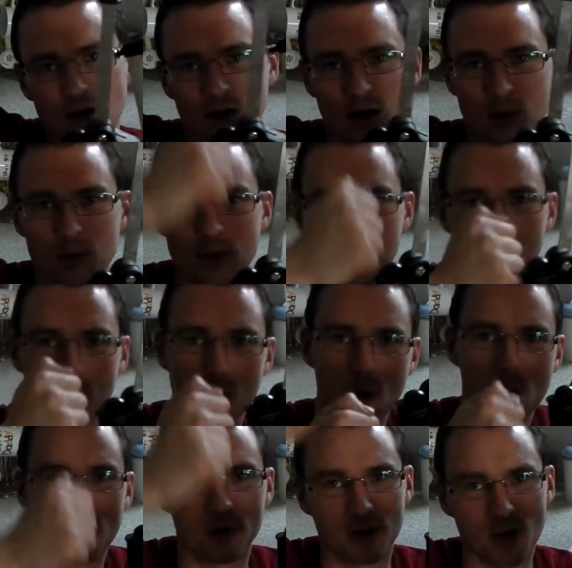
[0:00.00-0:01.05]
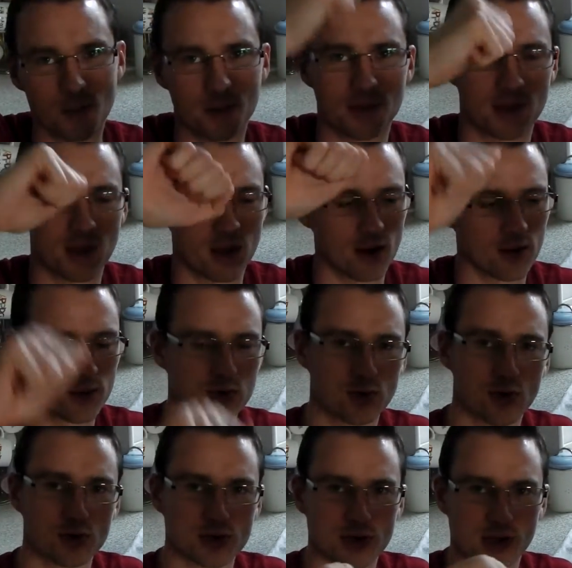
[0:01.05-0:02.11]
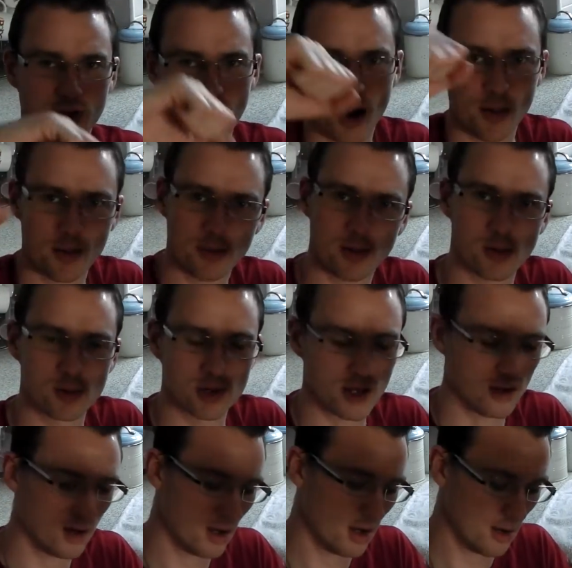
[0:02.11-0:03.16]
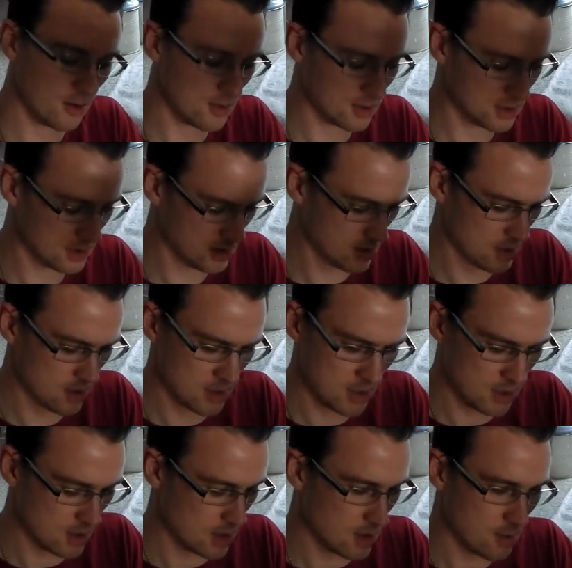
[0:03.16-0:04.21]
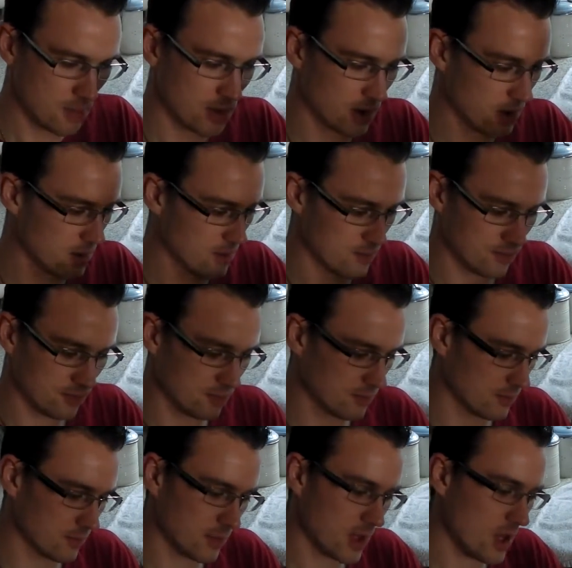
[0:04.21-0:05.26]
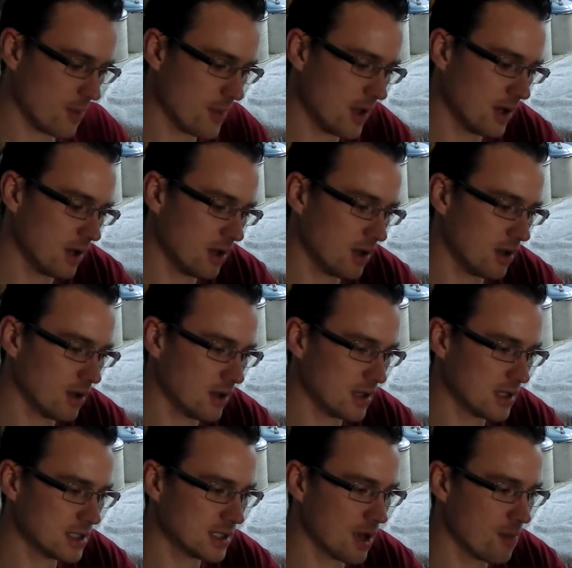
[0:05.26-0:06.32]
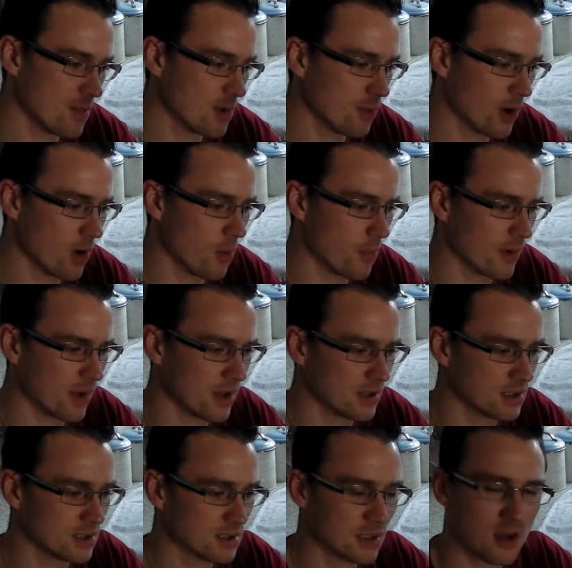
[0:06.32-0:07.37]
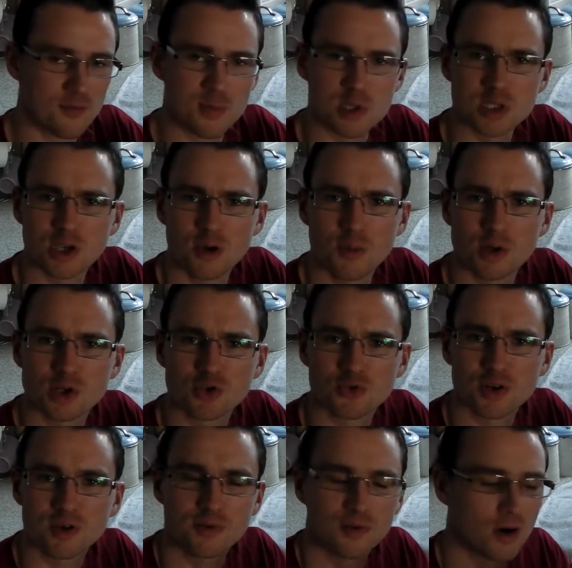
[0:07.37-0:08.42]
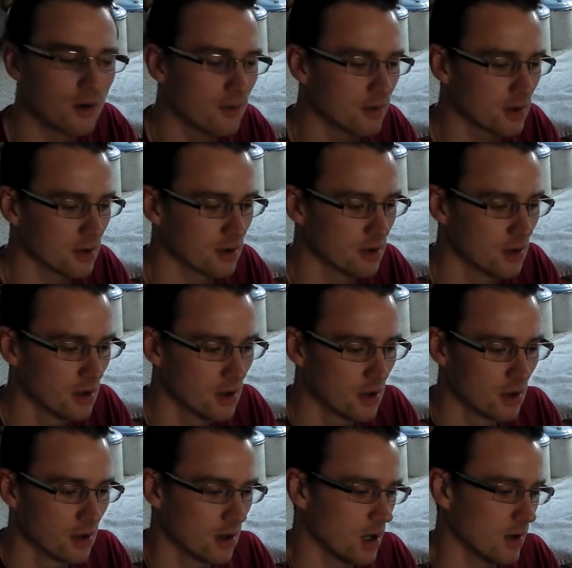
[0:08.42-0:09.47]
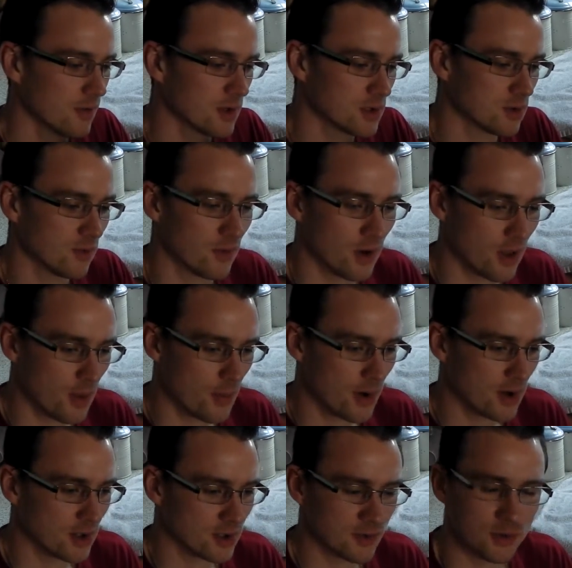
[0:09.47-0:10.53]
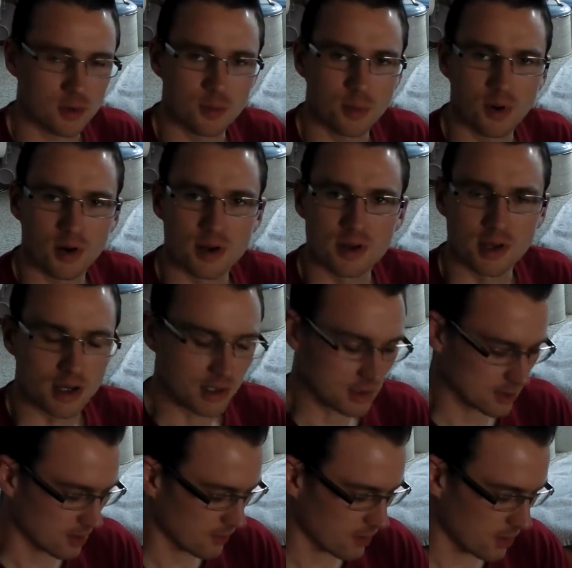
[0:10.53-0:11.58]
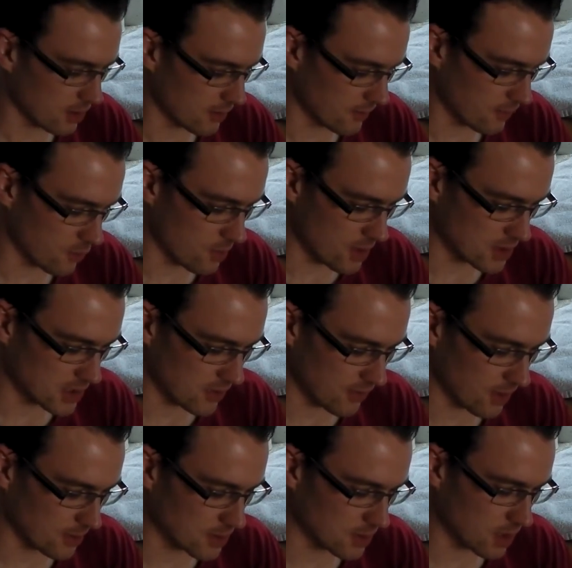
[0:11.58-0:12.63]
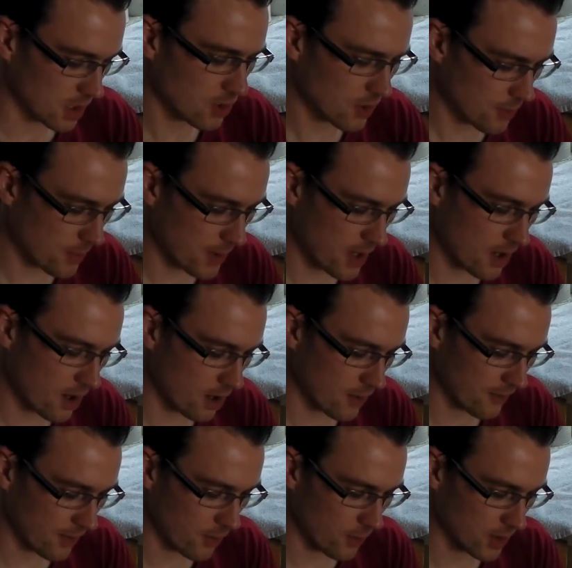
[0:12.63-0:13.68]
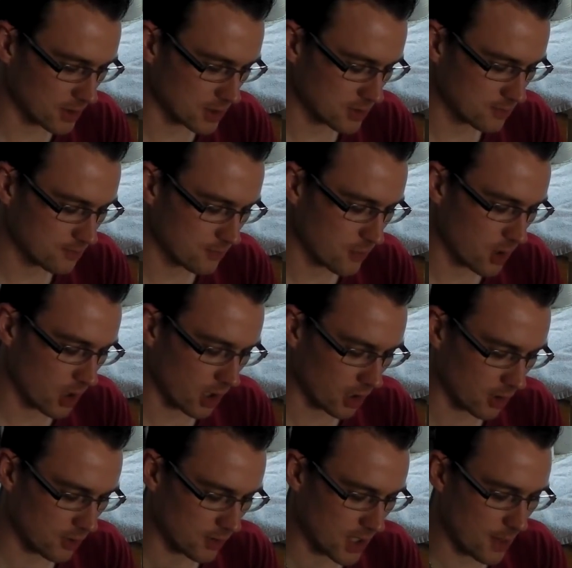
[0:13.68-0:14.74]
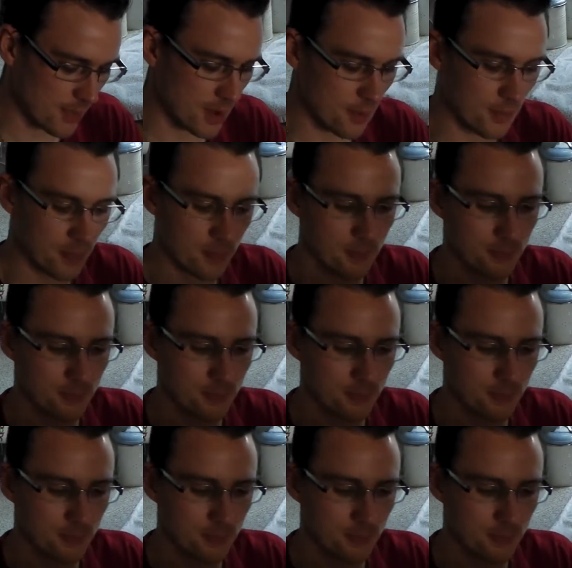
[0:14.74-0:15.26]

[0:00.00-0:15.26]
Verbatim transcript: kind of move the whole body up and down onto the cap, pull down, and it locks. But I mean, it, it's done me well, but it's given me so much grief over the over the sort of like the past few bottling days that I've kind of almost given up to it. It got better, I think, once I glued that bit